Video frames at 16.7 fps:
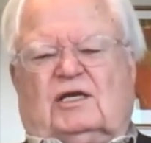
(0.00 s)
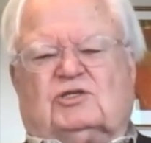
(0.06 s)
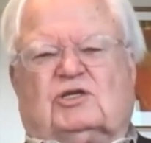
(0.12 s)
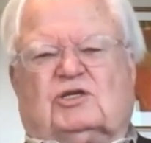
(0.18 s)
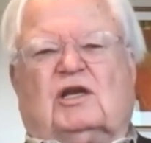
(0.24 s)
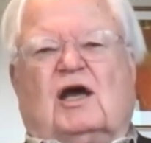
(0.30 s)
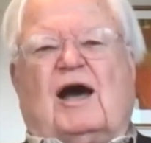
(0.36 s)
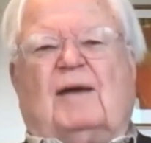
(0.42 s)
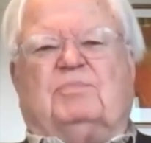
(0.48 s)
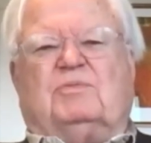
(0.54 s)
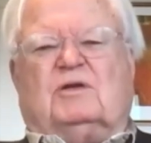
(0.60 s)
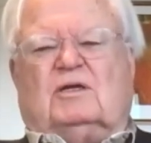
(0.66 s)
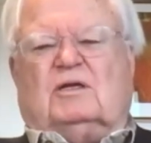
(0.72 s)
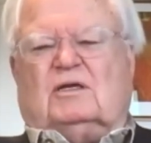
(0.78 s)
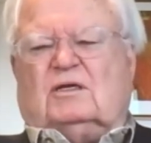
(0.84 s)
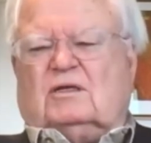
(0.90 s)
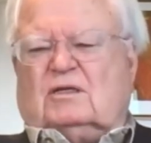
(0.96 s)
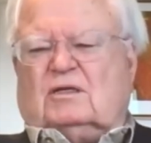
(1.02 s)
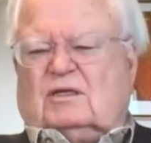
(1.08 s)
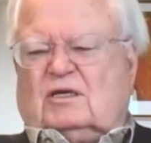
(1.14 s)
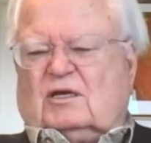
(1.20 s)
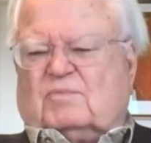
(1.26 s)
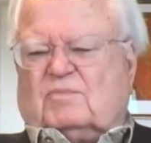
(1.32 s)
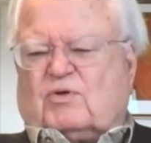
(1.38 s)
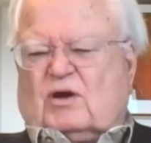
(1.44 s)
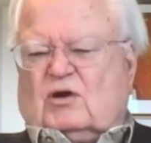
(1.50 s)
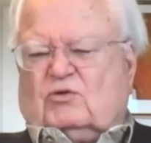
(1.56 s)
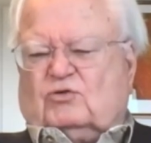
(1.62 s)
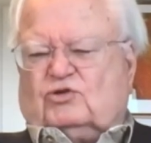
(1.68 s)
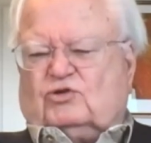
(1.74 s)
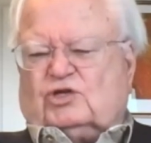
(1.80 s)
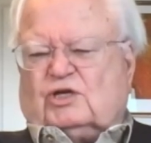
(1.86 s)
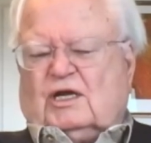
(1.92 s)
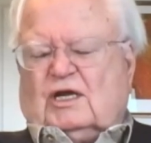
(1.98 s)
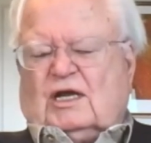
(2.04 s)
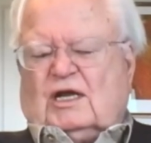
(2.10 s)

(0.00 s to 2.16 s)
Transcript: has adopted the approach